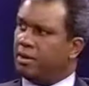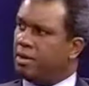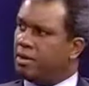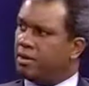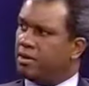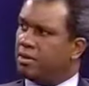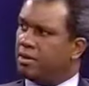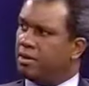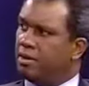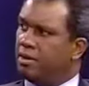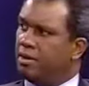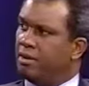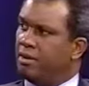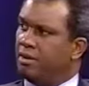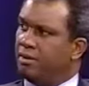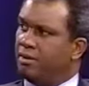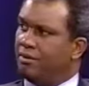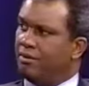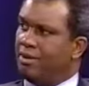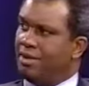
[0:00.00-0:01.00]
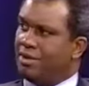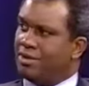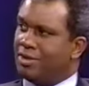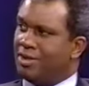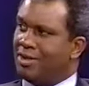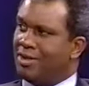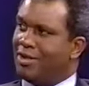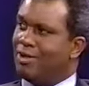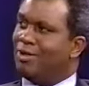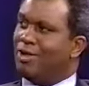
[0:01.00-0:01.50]
That's
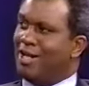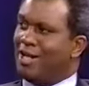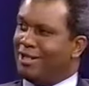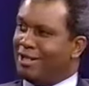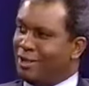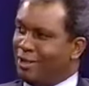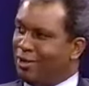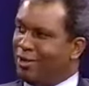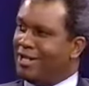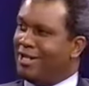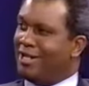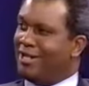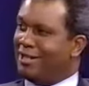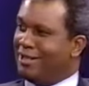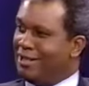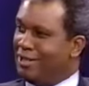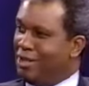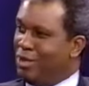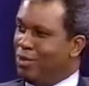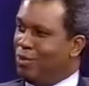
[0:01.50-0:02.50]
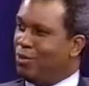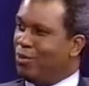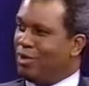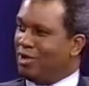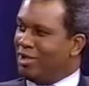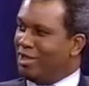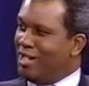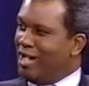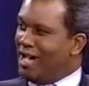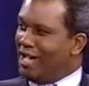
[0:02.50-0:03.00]
fascinating. You're nodding your head
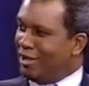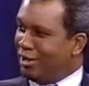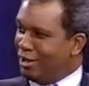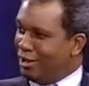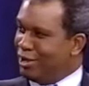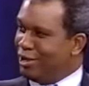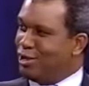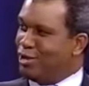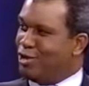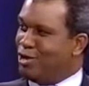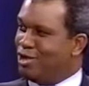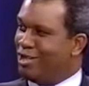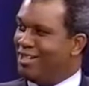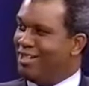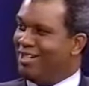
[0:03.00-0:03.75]
with knowledge.